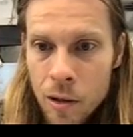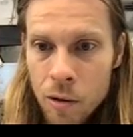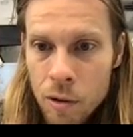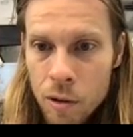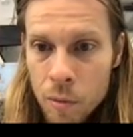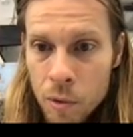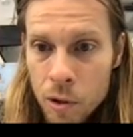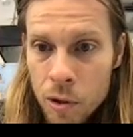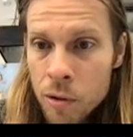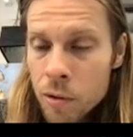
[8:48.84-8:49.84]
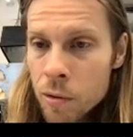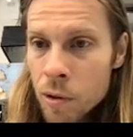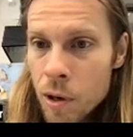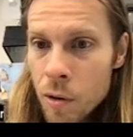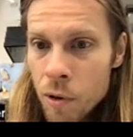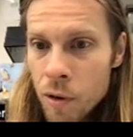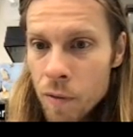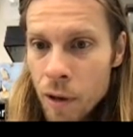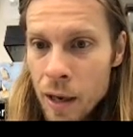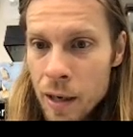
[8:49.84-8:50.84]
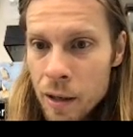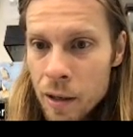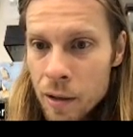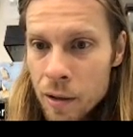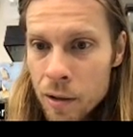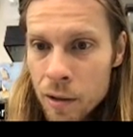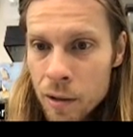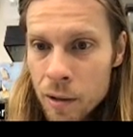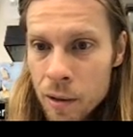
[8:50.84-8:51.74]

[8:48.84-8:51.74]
Units number 2, we have light years,